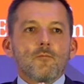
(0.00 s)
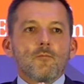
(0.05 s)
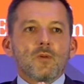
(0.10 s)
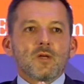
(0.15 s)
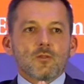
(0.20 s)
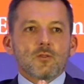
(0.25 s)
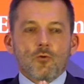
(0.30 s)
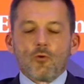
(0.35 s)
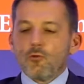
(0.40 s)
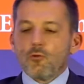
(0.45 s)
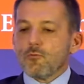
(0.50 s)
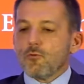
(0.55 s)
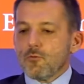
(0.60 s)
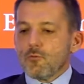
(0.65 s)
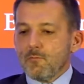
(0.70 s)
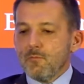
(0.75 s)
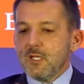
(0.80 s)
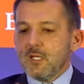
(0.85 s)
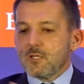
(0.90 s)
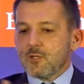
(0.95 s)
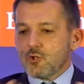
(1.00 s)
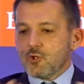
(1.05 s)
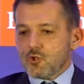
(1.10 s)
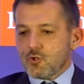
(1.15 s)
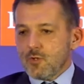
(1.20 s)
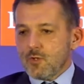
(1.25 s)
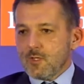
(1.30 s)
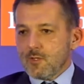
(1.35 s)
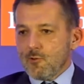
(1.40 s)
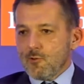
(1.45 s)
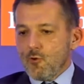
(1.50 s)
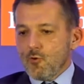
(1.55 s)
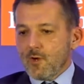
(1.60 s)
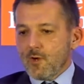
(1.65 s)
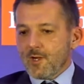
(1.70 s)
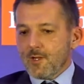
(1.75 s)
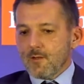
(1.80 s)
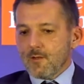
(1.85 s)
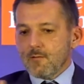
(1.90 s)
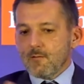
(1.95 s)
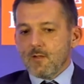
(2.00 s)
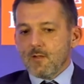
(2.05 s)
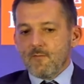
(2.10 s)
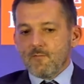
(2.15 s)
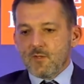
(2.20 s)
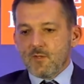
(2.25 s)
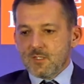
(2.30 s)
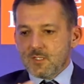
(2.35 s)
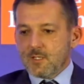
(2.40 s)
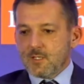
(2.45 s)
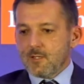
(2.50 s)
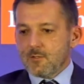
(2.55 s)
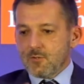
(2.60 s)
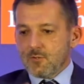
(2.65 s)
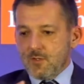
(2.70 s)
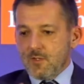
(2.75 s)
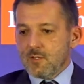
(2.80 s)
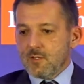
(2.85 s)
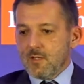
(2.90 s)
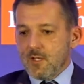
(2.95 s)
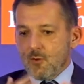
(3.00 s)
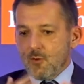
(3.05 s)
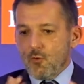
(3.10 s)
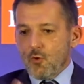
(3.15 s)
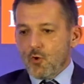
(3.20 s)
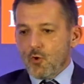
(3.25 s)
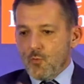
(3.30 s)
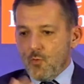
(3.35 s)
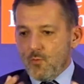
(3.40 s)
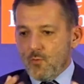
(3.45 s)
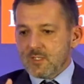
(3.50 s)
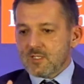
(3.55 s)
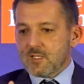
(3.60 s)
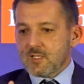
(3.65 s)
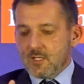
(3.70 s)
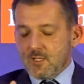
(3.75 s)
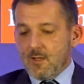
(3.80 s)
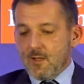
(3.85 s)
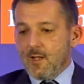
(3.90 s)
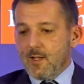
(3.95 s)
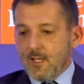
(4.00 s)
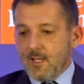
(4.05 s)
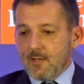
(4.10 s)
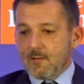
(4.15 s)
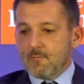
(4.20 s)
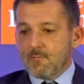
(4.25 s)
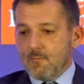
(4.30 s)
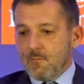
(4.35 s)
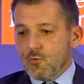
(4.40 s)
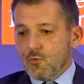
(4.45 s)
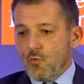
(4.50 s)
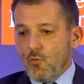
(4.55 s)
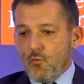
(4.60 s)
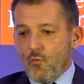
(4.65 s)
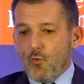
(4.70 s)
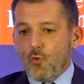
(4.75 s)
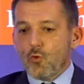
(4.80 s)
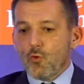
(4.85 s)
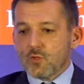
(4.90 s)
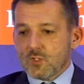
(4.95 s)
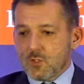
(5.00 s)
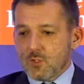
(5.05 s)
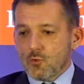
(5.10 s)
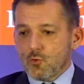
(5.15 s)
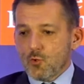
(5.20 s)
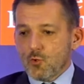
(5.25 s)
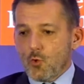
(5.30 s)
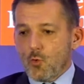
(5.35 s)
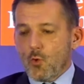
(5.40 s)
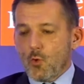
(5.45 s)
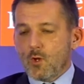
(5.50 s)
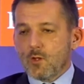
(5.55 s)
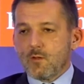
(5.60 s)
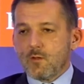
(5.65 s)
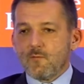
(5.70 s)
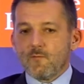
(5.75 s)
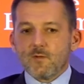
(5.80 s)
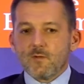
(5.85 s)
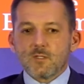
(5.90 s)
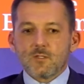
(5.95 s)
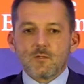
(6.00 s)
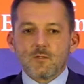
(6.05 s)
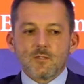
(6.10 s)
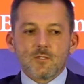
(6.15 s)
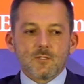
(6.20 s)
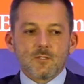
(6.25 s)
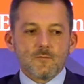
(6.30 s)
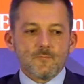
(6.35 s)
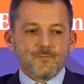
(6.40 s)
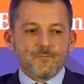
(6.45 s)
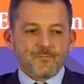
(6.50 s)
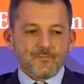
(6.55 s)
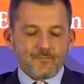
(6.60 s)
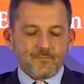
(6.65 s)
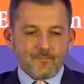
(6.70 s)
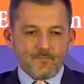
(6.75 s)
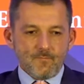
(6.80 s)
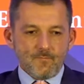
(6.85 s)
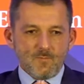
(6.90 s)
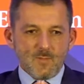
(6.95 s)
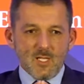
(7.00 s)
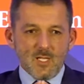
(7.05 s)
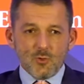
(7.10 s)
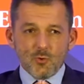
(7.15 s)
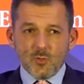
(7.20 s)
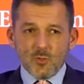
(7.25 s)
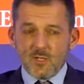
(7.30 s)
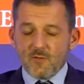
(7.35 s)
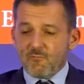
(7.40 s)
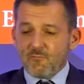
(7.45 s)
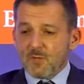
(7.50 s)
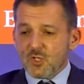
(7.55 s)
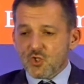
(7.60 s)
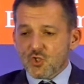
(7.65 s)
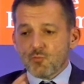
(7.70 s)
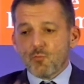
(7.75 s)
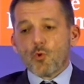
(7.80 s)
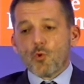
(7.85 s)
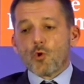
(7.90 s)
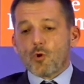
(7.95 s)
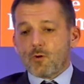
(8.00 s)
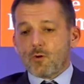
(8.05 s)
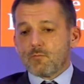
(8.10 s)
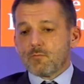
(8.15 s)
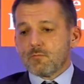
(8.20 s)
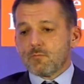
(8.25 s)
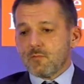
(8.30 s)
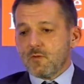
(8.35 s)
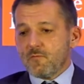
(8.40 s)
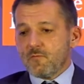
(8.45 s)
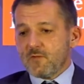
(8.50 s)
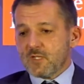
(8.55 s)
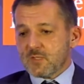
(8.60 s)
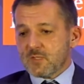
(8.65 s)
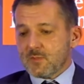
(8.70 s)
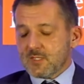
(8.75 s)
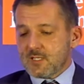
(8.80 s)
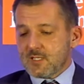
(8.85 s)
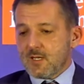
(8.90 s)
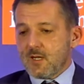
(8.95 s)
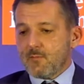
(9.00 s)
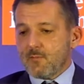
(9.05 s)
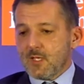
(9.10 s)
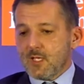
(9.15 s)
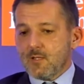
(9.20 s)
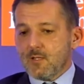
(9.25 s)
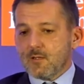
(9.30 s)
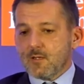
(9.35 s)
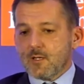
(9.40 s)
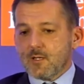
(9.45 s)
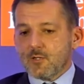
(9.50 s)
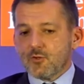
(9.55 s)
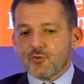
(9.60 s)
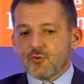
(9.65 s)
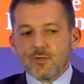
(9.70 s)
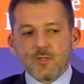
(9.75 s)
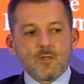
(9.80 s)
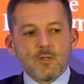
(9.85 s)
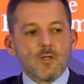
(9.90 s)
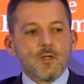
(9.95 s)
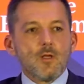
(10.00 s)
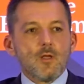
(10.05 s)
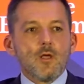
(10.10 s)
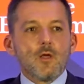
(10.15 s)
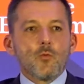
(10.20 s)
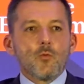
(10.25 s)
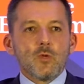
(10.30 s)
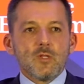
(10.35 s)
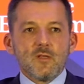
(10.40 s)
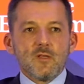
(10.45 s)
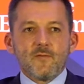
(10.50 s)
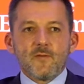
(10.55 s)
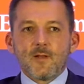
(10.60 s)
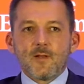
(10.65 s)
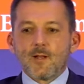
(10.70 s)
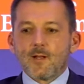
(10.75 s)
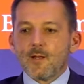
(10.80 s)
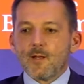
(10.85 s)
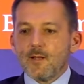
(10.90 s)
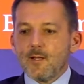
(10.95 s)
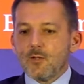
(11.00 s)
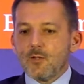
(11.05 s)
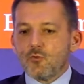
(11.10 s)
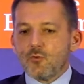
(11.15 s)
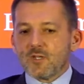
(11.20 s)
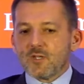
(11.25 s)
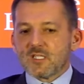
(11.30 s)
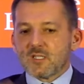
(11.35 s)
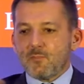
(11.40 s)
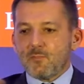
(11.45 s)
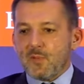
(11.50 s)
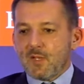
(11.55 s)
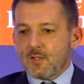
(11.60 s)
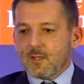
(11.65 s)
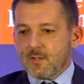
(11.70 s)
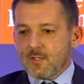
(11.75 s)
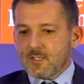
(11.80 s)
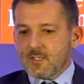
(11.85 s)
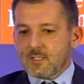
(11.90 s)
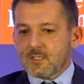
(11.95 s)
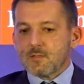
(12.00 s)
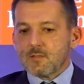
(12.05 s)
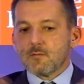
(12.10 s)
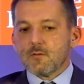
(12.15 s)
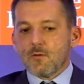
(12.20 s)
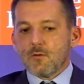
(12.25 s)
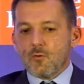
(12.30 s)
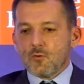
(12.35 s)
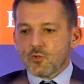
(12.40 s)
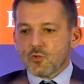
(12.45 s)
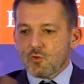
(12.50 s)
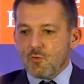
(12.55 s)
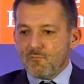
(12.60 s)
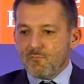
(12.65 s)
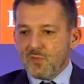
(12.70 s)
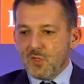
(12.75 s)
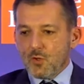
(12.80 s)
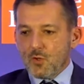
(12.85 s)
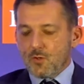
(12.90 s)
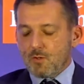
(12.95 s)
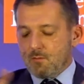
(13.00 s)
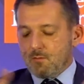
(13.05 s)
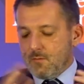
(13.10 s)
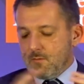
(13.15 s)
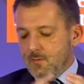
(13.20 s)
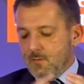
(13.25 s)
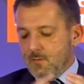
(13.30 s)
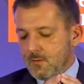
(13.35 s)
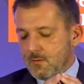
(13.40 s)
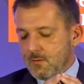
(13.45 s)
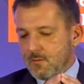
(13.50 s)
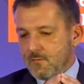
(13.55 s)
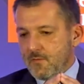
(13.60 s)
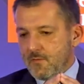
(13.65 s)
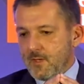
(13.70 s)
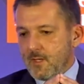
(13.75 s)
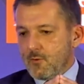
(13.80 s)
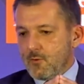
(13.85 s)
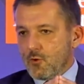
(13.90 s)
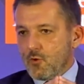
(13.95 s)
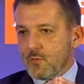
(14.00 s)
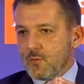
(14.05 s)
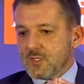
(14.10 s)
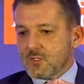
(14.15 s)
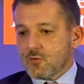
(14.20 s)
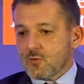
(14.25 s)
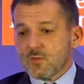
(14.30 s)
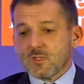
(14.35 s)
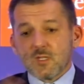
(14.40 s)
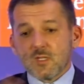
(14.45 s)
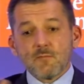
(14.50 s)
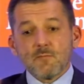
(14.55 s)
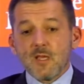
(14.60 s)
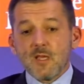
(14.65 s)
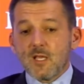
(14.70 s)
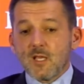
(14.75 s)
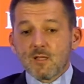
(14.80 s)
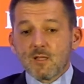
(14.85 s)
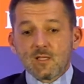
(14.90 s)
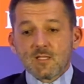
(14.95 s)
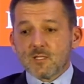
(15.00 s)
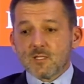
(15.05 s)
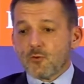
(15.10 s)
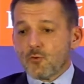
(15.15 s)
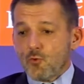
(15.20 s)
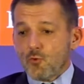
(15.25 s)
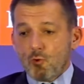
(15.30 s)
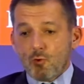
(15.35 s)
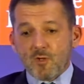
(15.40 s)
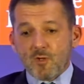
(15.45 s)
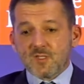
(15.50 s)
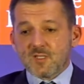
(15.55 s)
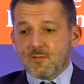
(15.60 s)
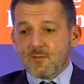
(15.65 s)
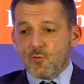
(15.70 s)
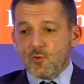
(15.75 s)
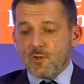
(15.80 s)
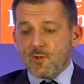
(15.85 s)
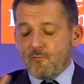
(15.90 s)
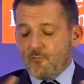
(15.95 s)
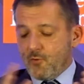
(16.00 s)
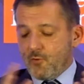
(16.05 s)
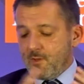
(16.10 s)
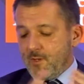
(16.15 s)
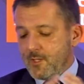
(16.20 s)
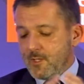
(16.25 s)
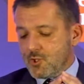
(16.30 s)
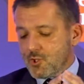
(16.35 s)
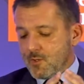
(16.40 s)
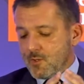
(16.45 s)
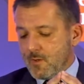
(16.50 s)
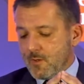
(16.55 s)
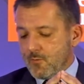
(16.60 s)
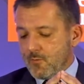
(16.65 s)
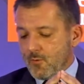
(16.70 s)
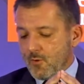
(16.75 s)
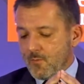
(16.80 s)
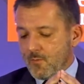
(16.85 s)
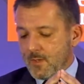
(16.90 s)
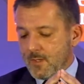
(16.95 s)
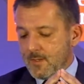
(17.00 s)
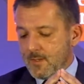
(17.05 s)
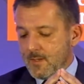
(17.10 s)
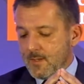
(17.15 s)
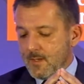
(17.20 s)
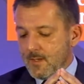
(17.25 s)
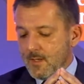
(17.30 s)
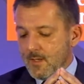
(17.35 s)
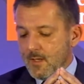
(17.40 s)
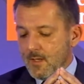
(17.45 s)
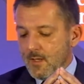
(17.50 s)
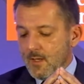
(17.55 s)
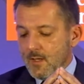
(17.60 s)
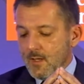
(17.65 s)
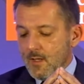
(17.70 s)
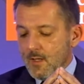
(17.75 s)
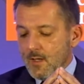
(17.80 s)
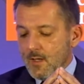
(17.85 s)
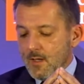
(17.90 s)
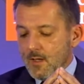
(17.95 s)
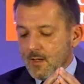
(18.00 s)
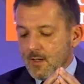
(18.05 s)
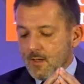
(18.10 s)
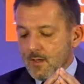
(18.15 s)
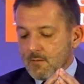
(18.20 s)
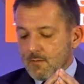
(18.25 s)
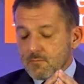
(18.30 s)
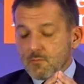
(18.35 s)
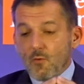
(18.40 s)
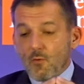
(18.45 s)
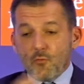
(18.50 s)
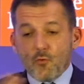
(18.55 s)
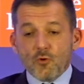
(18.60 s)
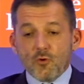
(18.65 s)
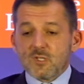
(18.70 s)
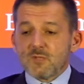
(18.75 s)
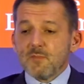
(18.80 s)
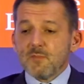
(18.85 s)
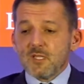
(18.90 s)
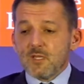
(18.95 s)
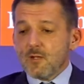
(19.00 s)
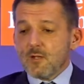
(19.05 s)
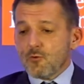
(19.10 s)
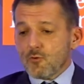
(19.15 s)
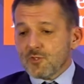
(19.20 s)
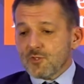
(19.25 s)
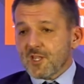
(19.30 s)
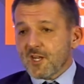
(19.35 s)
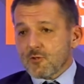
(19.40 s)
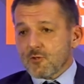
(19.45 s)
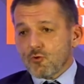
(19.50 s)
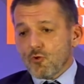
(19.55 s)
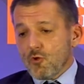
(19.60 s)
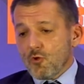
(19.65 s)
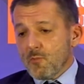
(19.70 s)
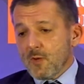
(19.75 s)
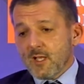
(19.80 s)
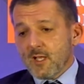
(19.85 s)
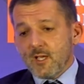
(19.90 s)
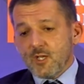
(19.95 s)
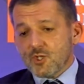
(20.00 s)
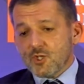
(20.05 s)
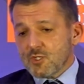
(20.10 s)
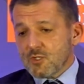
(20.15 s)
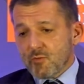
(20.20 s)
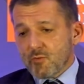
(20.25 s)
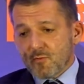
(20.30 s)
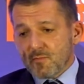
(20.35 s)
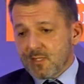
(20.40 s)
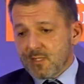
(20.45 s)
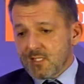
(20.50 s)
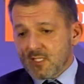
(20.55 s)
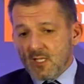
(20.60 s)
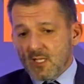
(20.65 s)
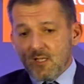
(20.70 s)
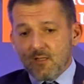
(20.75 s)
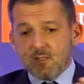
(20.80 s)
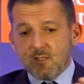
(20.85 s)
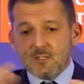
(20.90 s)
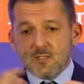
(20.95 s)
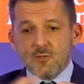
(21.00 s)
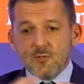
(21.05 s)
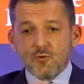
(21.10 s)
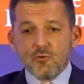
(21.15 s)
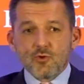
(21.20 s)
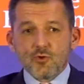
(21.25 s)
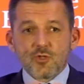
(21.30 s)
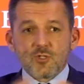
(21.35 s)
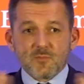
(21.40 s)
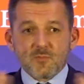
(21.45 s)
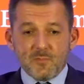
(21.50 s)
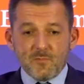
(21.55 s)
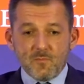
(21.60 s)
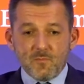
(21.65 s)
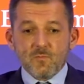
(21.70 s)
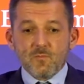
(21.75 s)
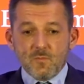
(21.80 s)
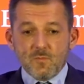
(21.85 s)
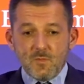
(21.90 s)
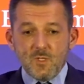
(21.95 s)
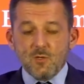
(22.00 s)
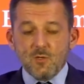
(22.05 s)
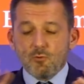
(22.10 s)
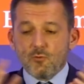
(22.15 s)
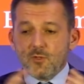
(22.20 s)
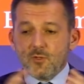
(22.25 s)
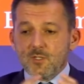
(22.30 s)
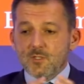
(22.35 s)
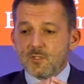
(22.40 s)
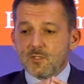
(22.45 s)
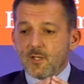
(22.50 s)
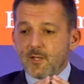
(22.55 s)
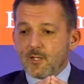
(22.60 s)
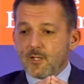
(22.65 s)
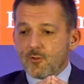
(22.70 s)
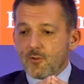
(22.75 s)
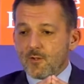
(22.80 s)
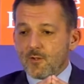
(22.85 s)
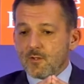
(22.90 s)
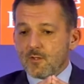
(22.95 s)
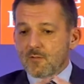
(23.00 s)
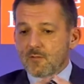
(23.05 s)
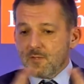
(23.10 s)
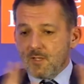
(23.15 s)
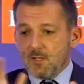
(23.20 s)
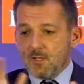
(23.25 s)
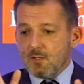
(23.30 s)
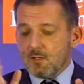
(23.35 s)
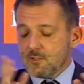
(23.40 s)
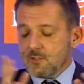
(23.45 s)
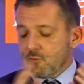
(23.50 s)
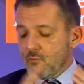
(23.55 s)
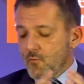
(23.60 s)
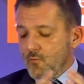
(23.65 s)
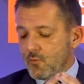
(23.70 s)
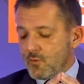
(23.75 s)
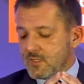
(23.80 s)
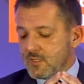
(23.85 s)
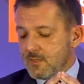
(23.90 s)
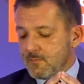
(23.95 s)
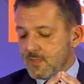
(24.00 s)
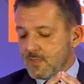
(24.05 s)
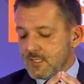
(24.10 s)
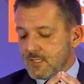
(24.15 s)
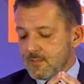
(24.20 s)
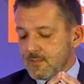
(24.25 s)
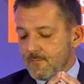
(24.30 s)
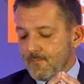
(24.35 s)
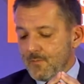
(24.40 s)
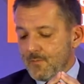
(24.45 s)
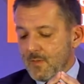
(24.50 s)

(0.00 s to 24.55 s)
But on mid and long run, if this country and the economy wants, again, to focus on good quality investors and to have much more investments coming in the country, we definitely need to expand this also beyond the free economic zones and make it as a rule or as a model for the national economy. Of course, meeting contractual obligations from state institutions, including the directorate that I'm heading, is of course a must.